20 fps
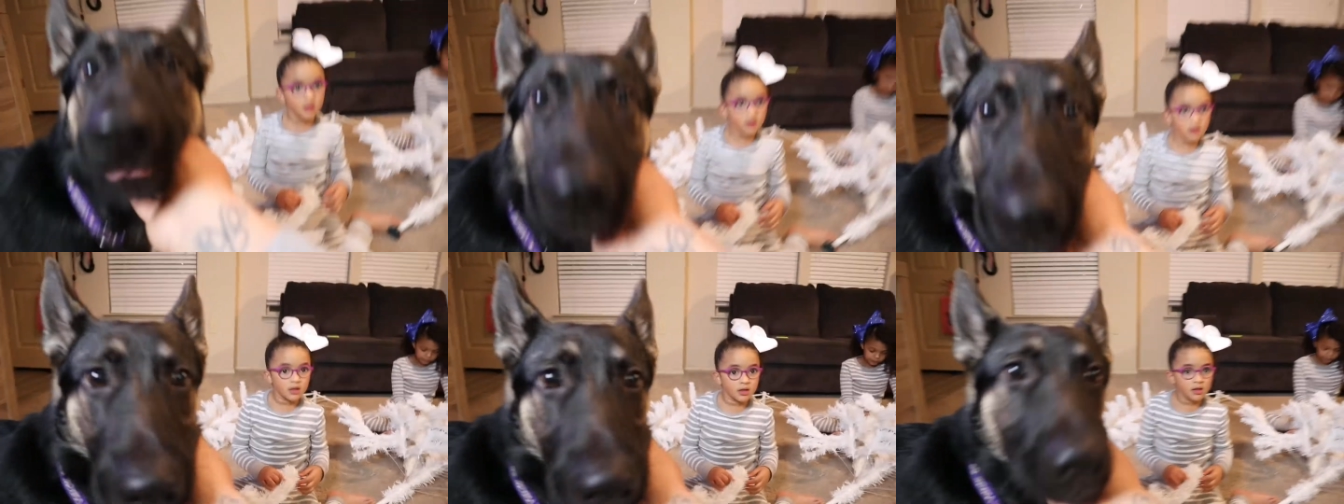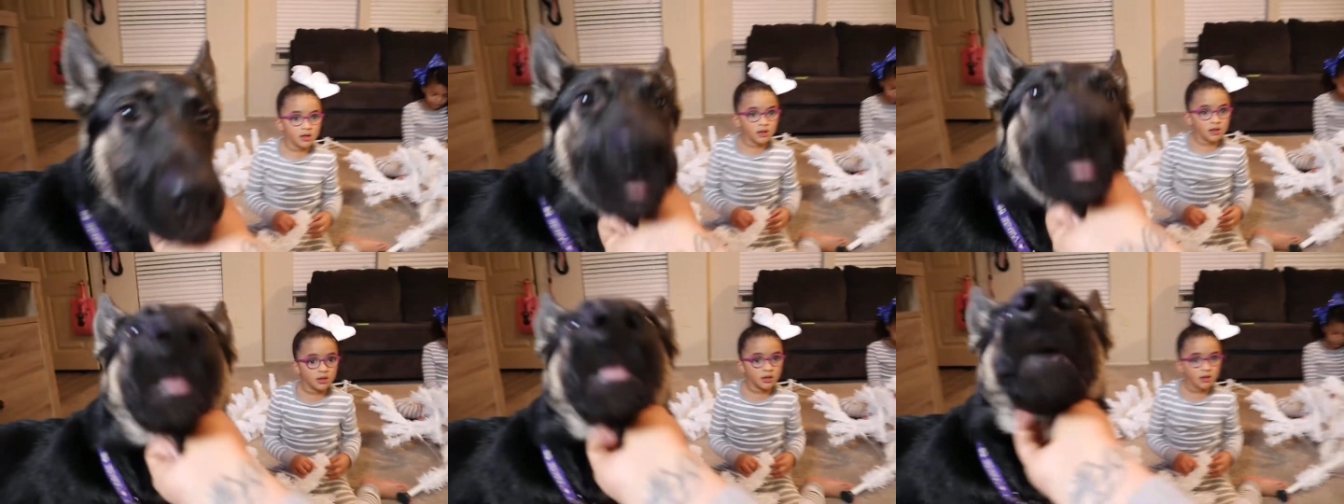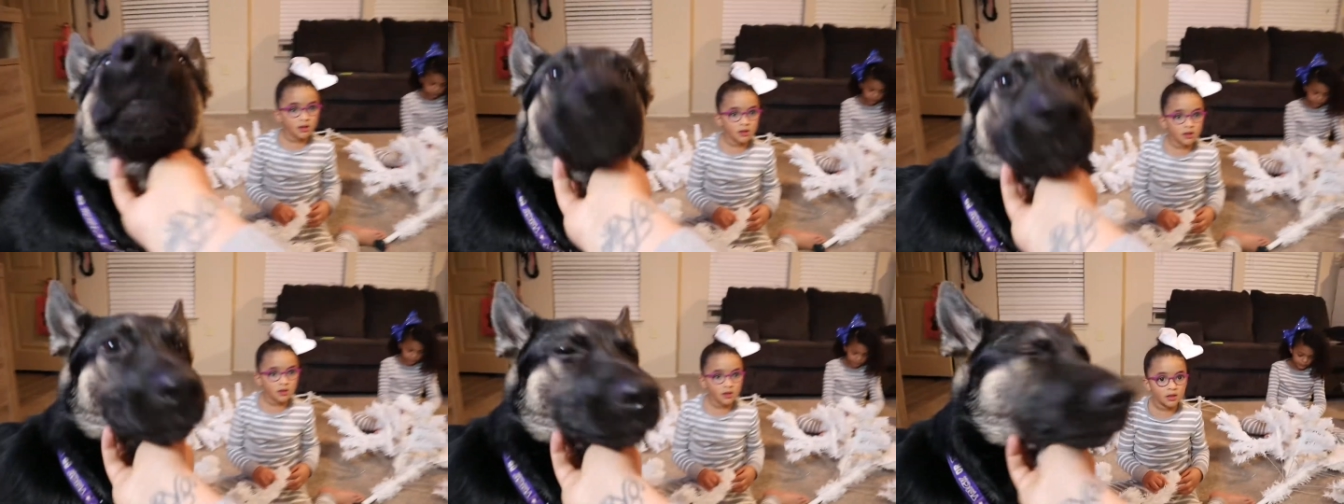
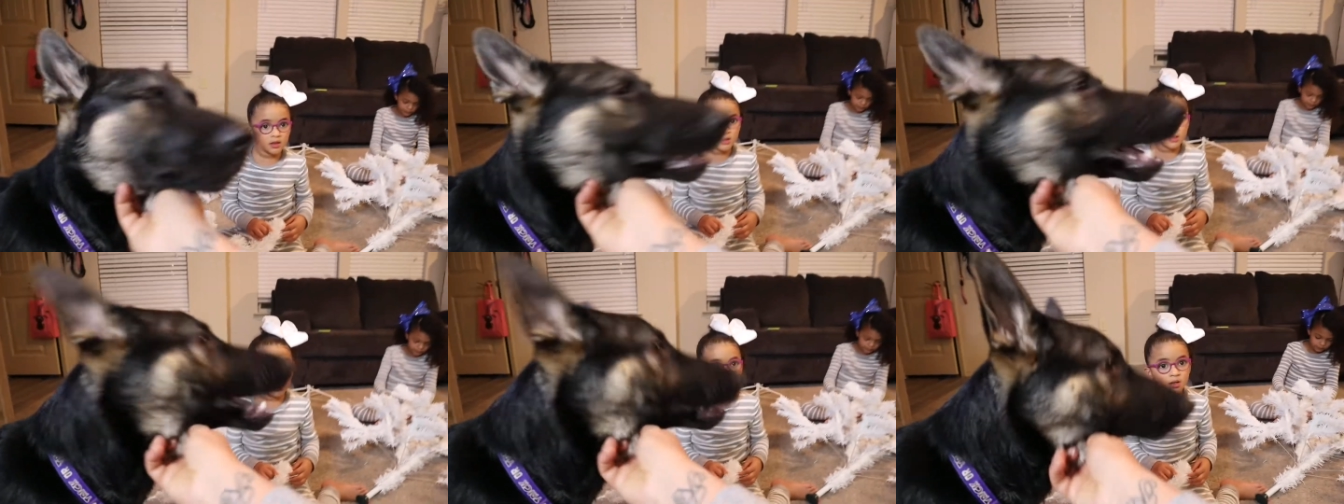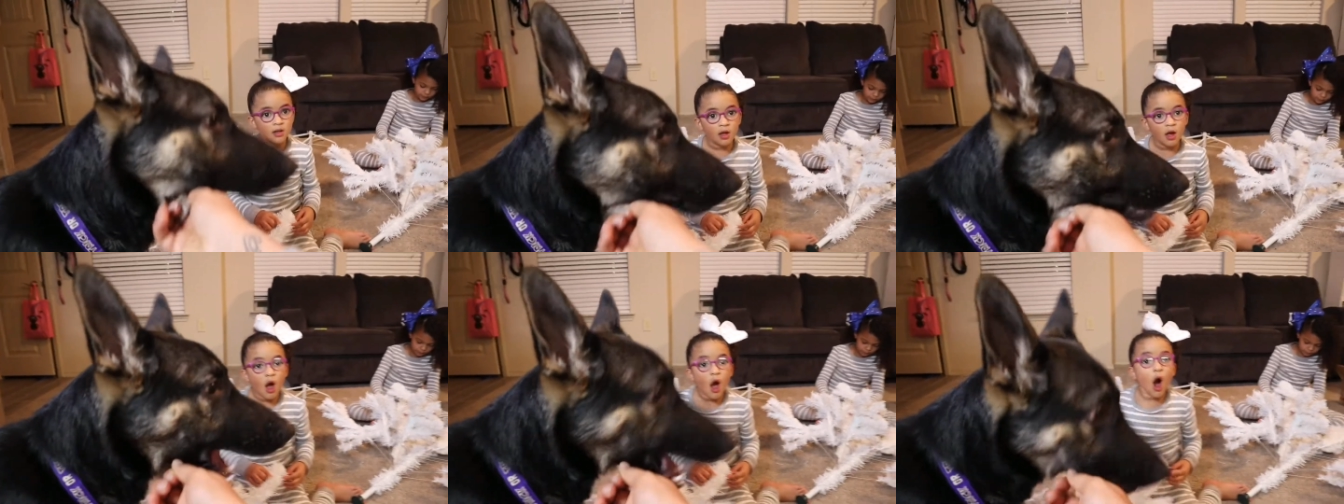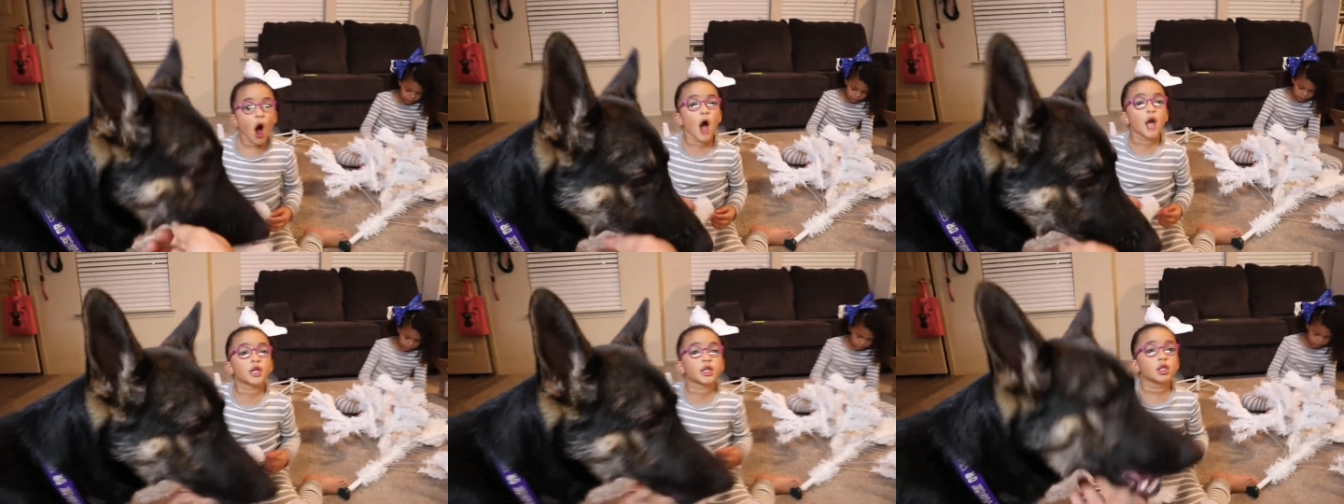Hopefully,
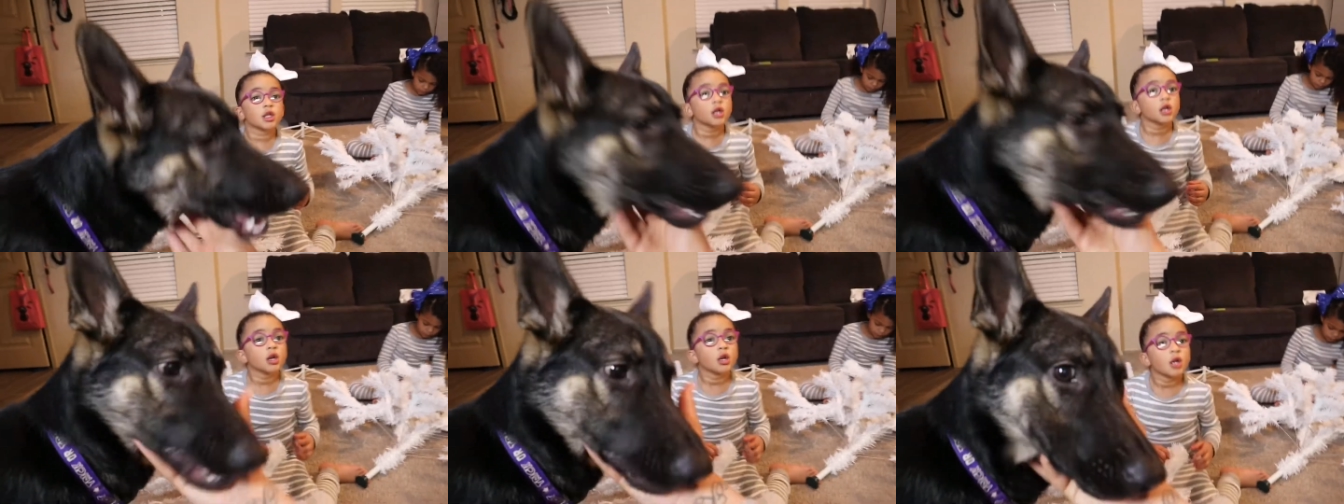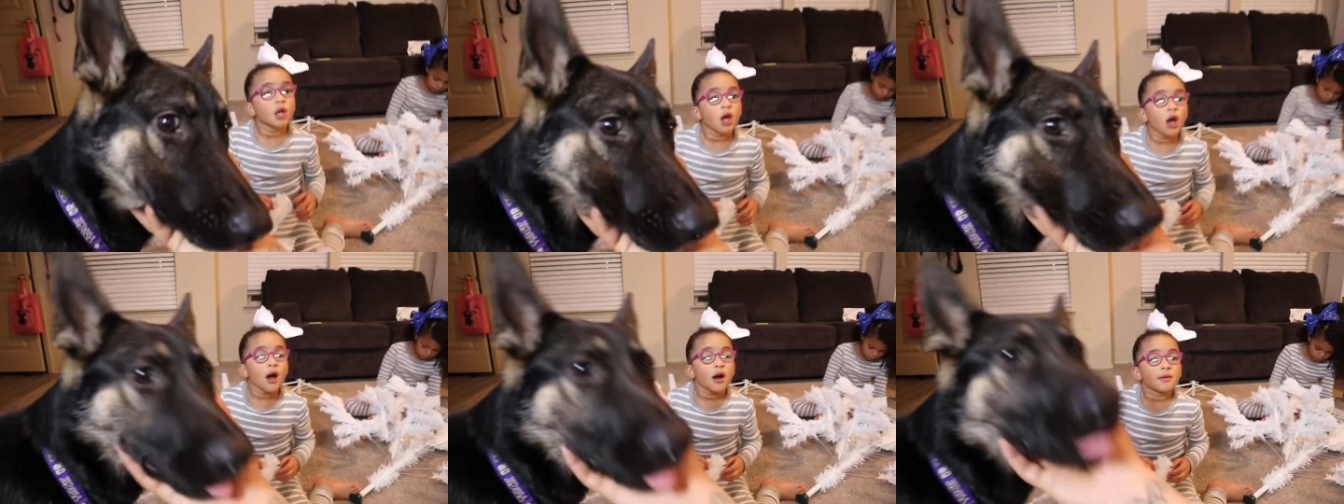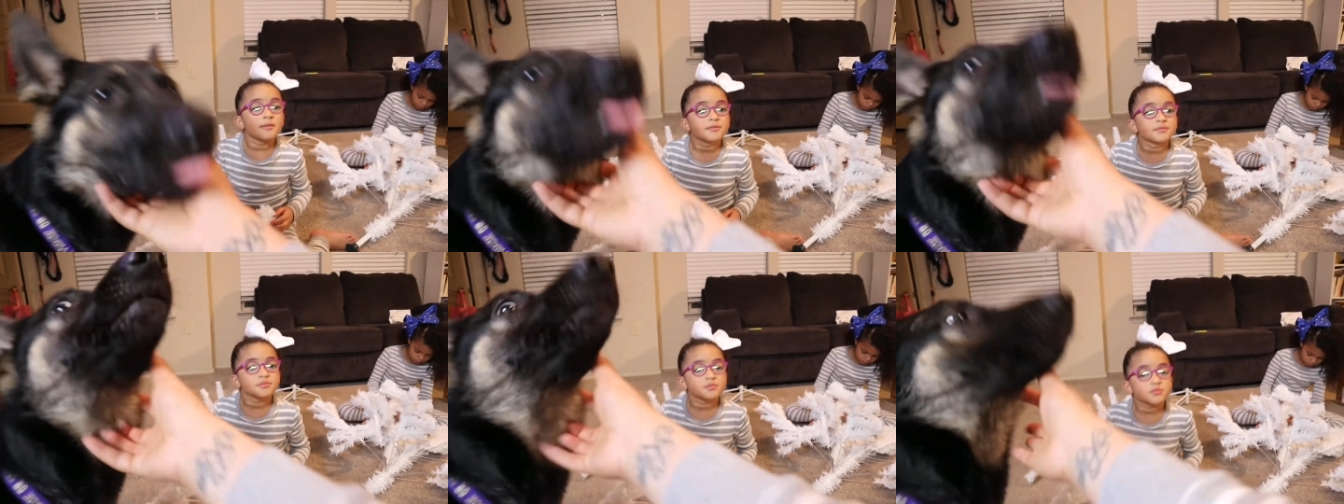she, Athena, can
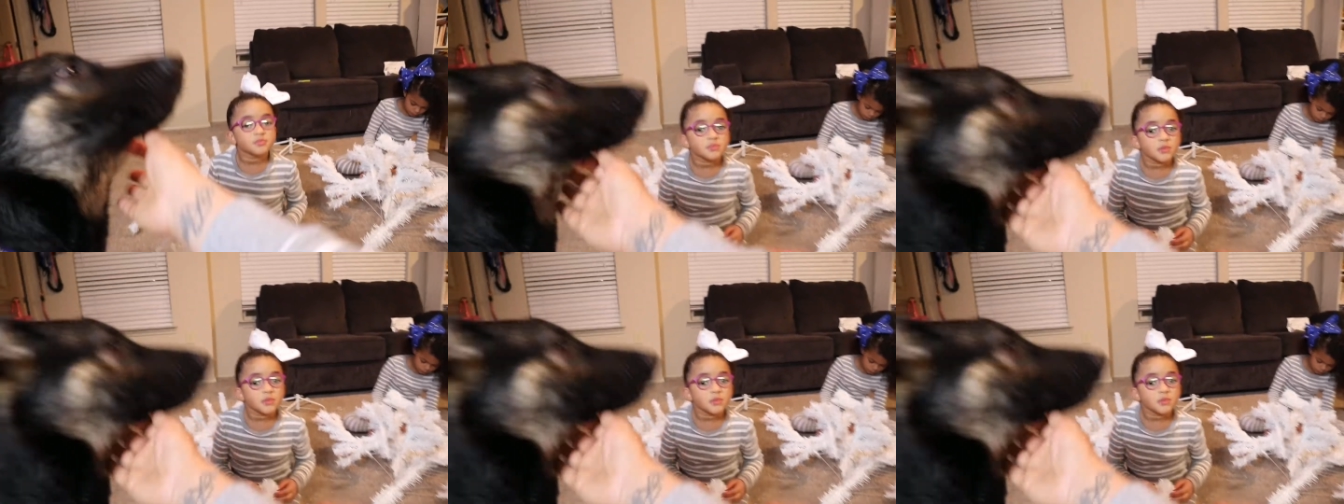you stay,